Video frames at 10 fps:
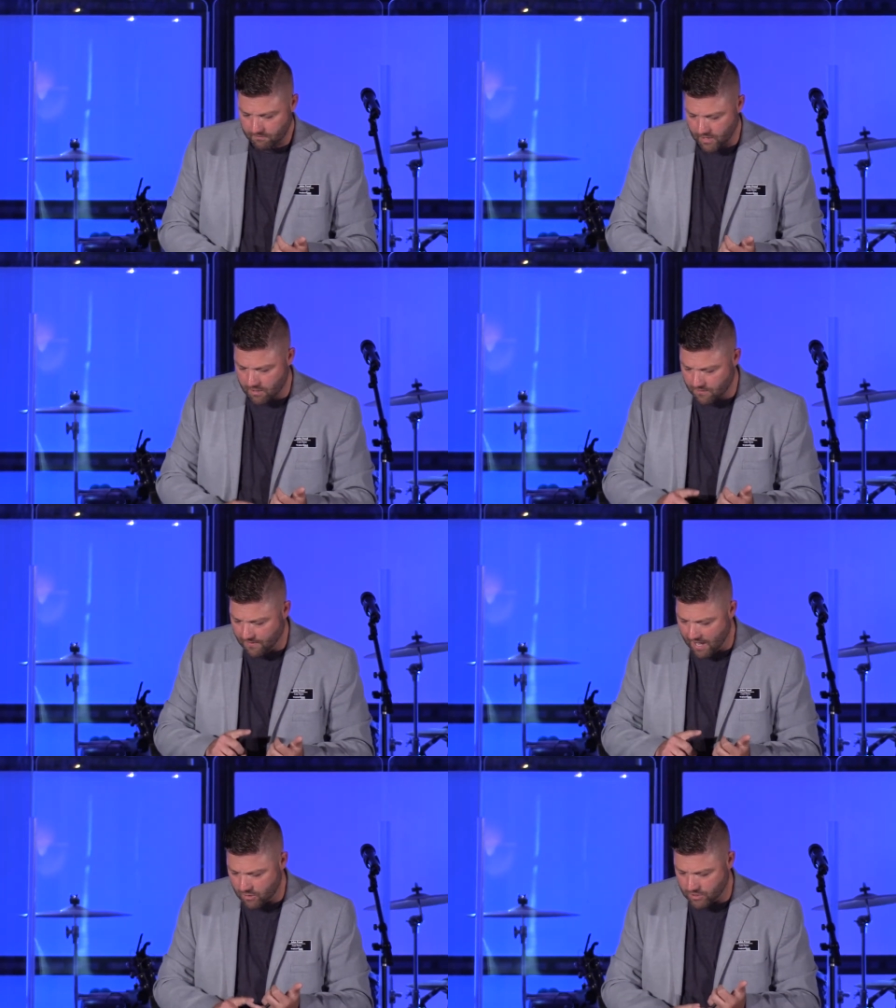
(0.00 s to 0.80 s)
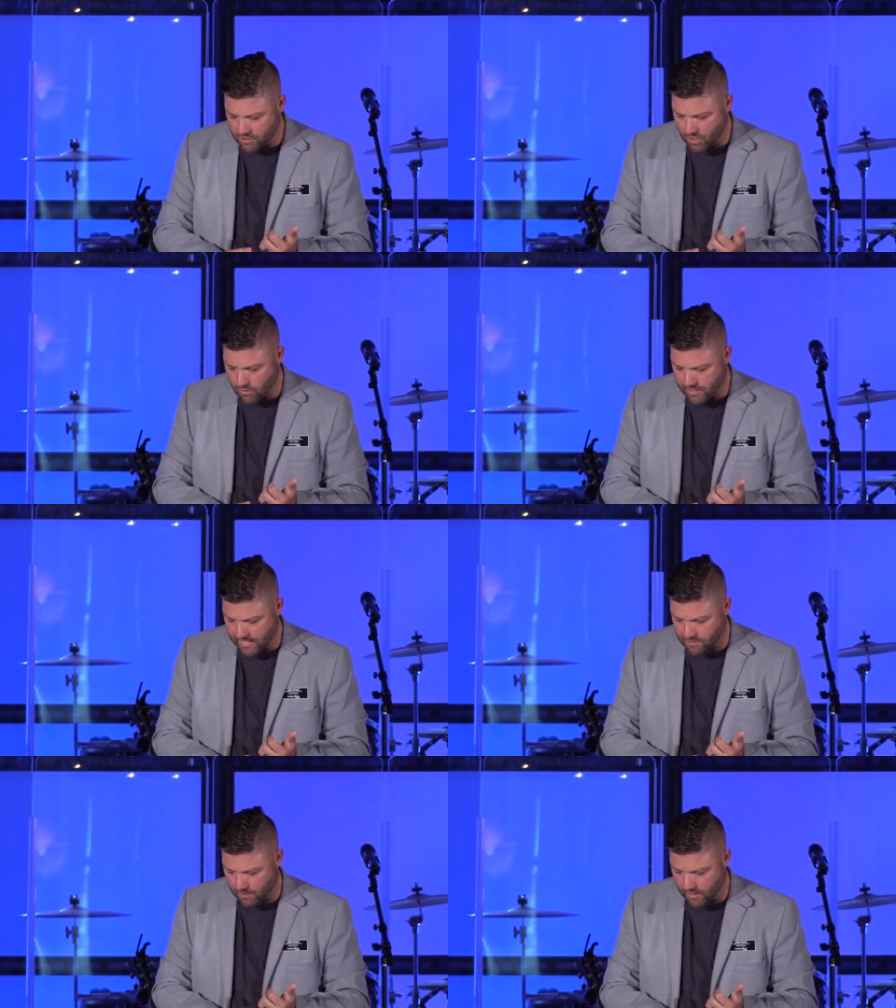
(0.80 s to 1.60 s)
and her father was so
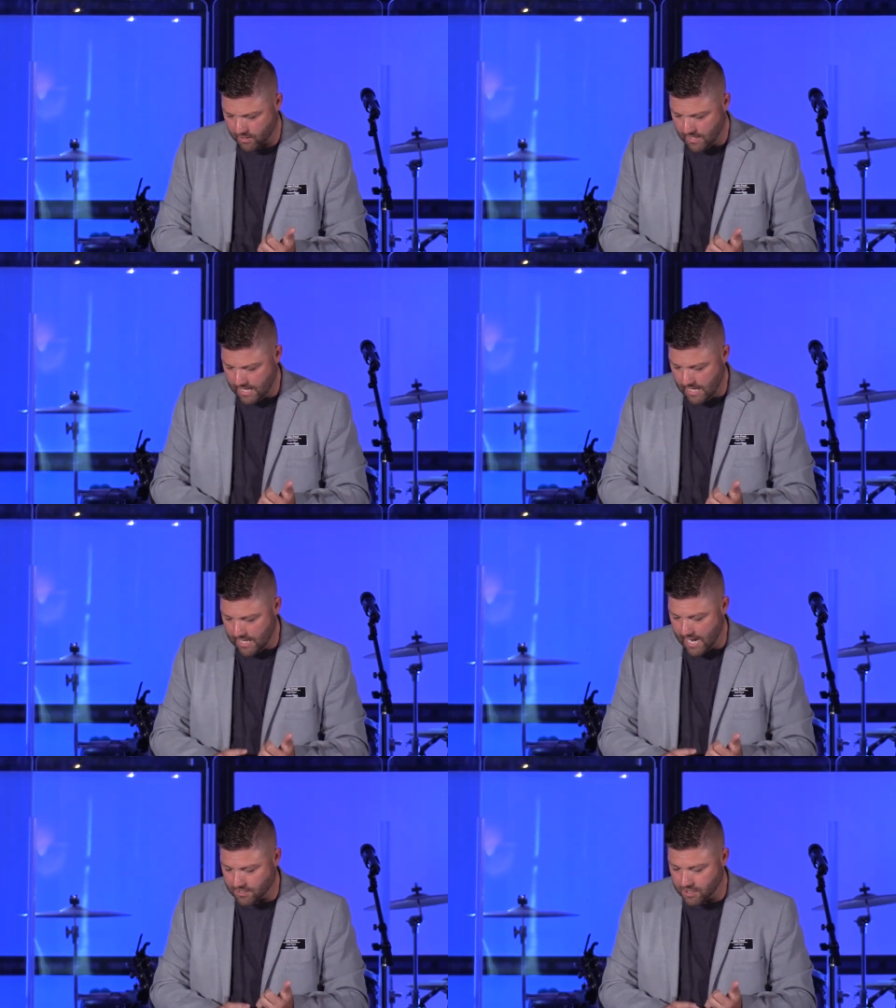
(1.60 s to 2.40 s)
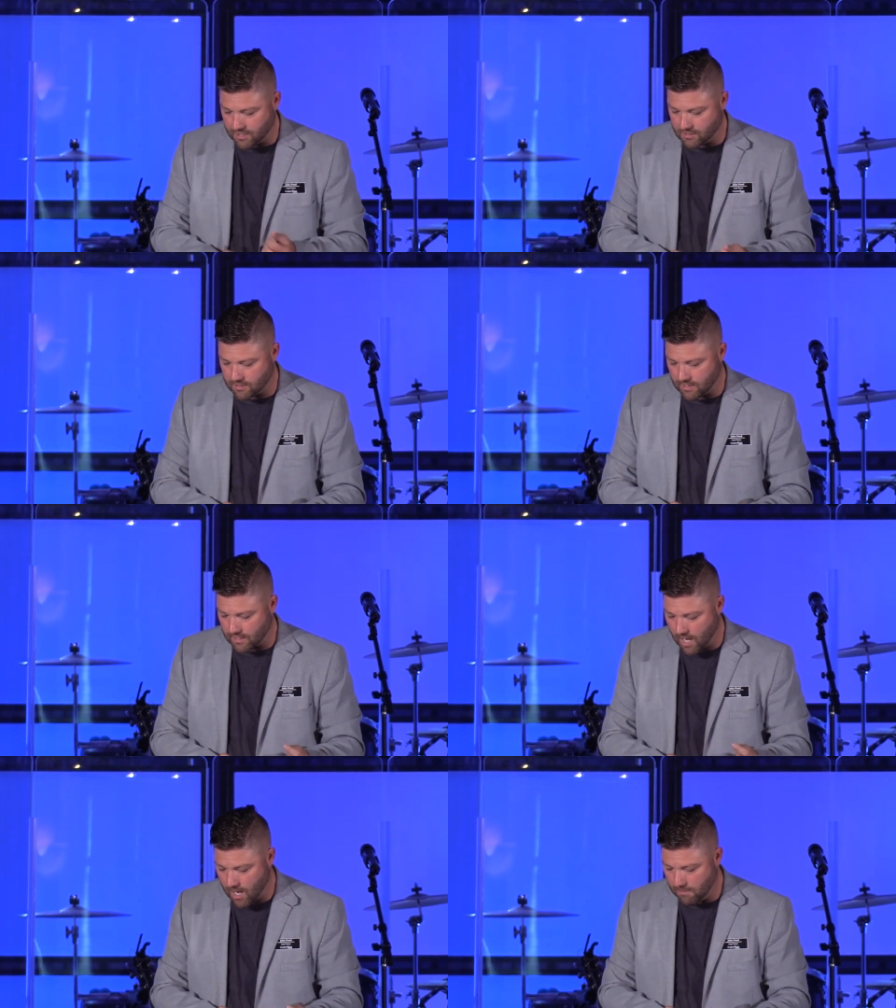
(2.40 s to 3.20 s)
desperate, he asked Jesus to
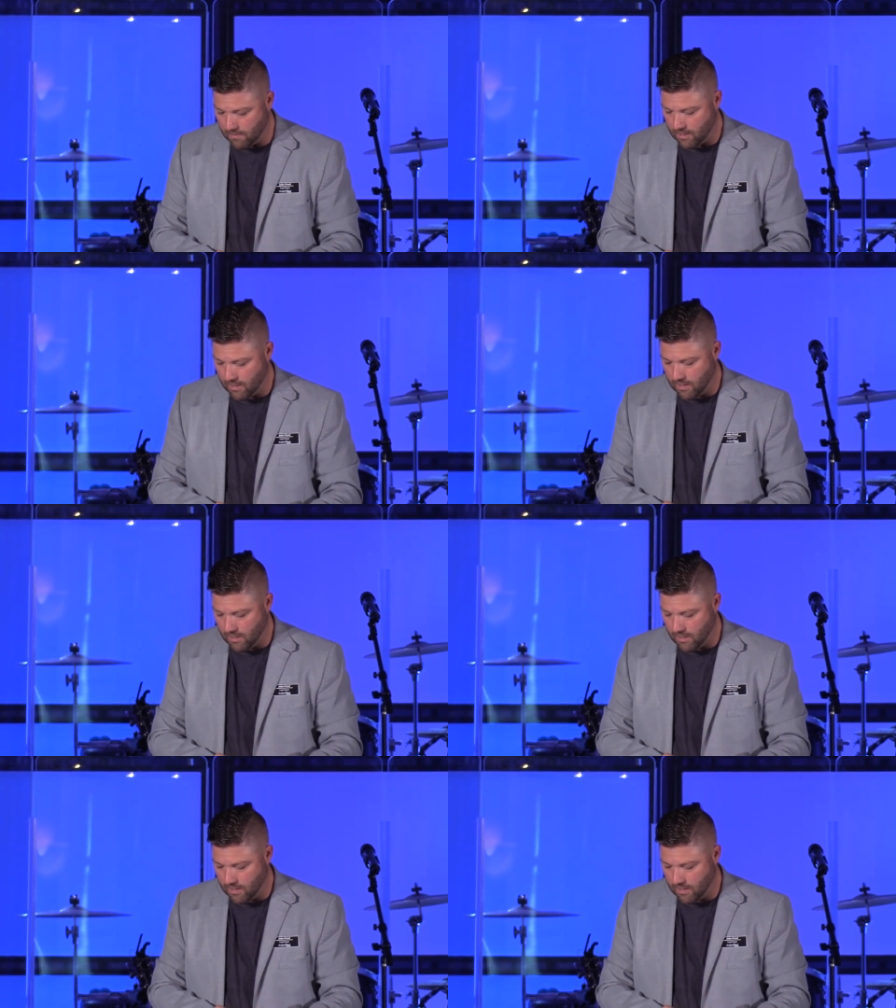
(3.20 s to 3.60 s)
come